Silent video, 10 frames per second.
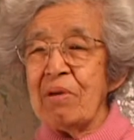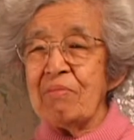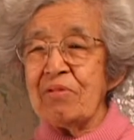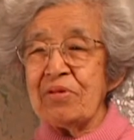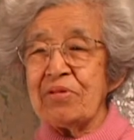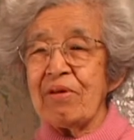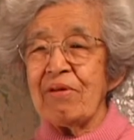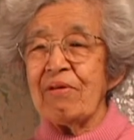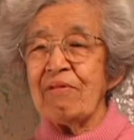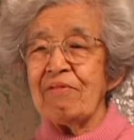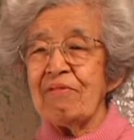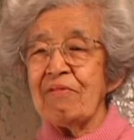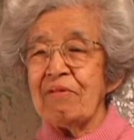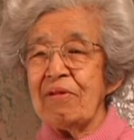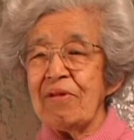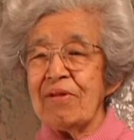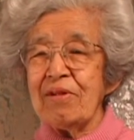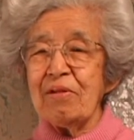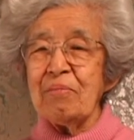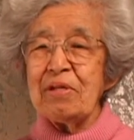are a little
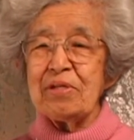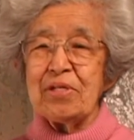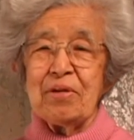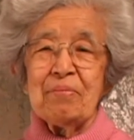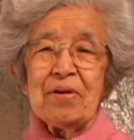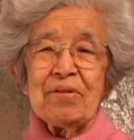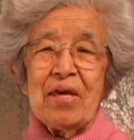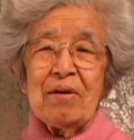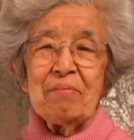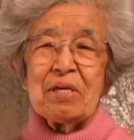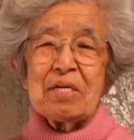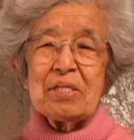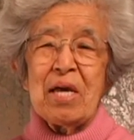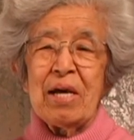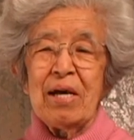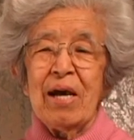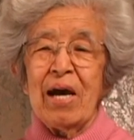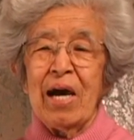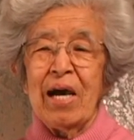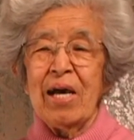bit dim on that, because
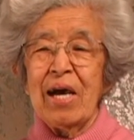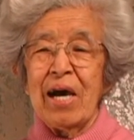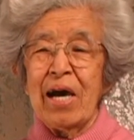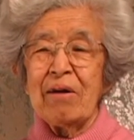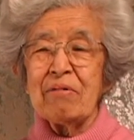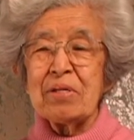I was